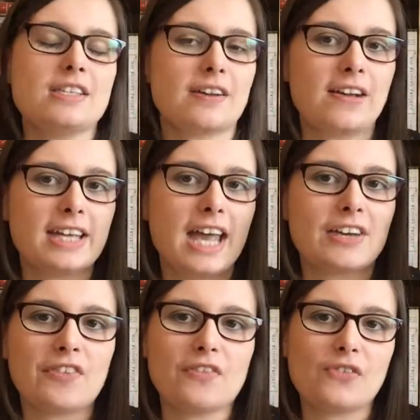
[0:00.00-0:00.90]
So
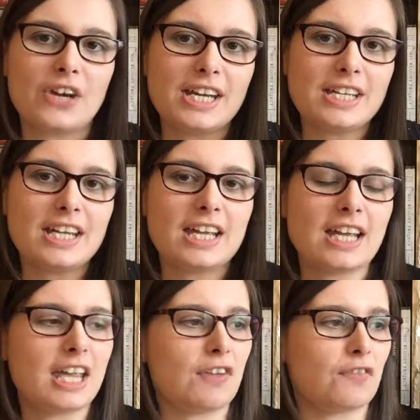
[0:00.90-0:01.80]
again, read
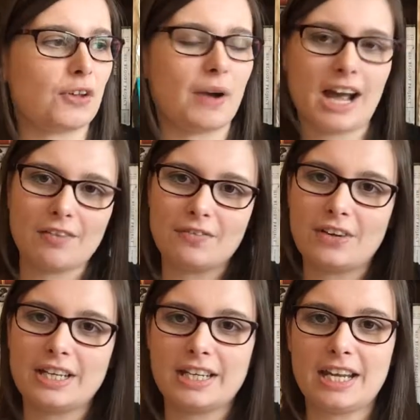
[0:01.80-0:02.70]
it if you have
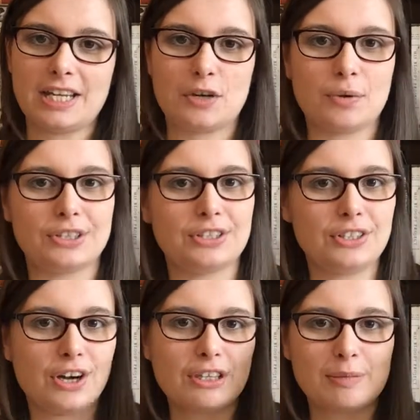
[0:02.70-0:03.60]
read it and you want to
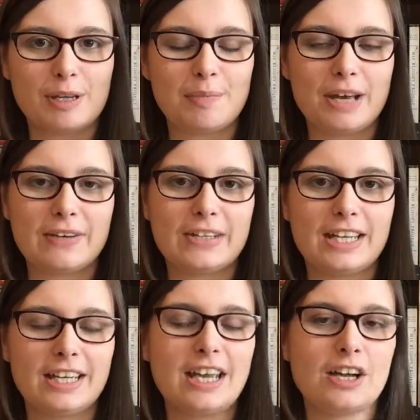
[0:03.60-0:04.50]
talk to me about
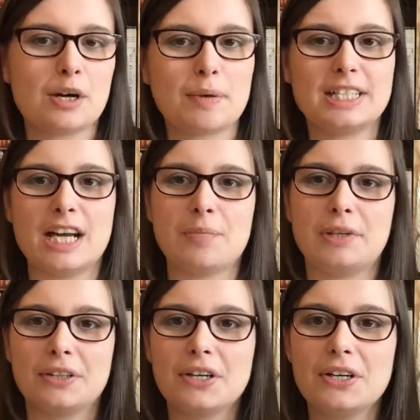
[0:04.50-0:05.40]
it, comment down
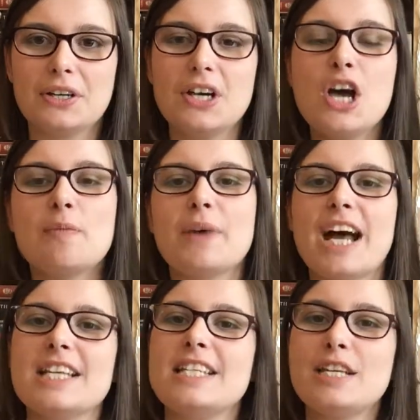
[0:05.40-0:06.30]
below.
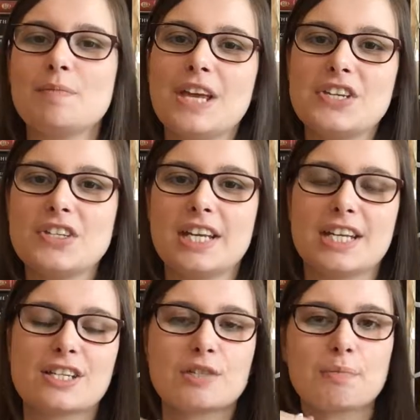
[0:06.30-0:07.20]
But I did mention it
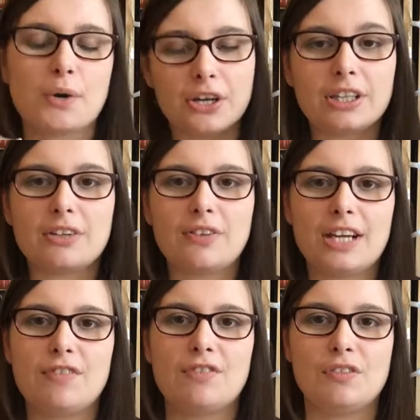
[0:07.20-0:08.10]
in a
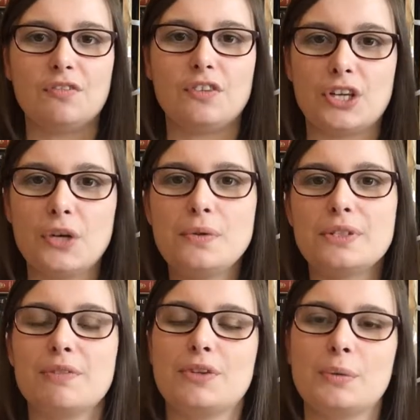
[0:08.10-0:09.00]
spoilery review,
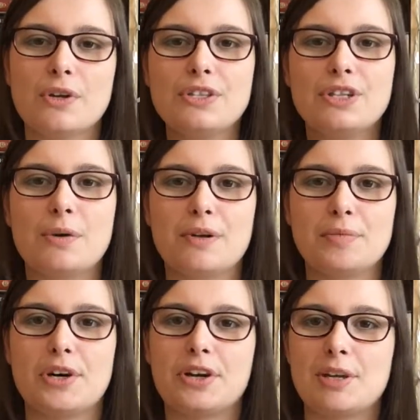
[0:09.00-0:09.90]
so if you want to know what
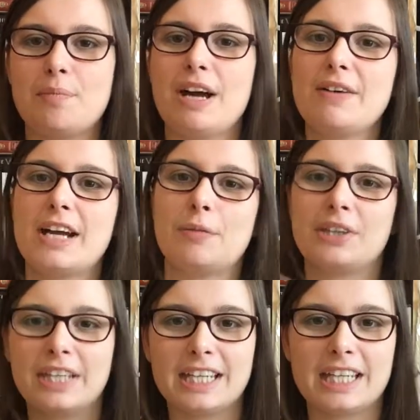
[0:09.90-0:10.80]
I'm talking about I
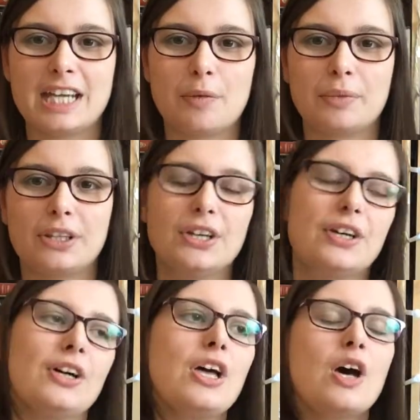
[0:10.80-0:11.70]
will link it down
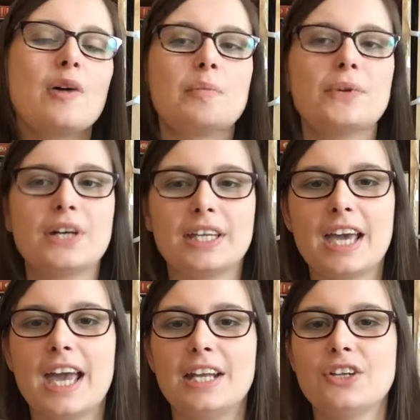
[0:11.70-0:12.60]
below. But
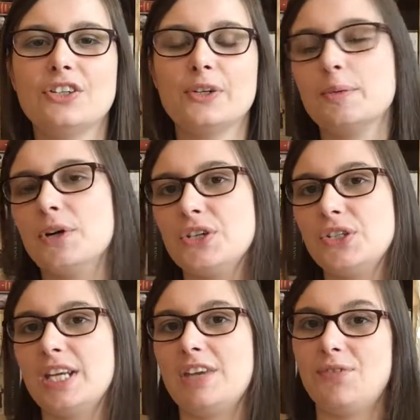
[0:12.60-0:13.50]
again, don't
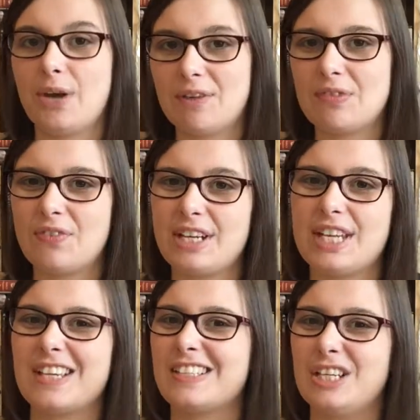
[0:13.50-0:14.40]
watch it if you haven't read
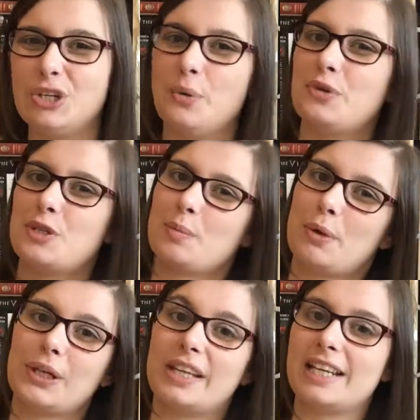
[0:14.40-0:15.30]
it because I don't want to
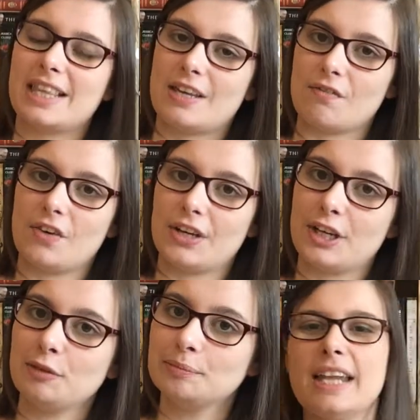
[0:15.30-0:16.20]
spoil anything for you.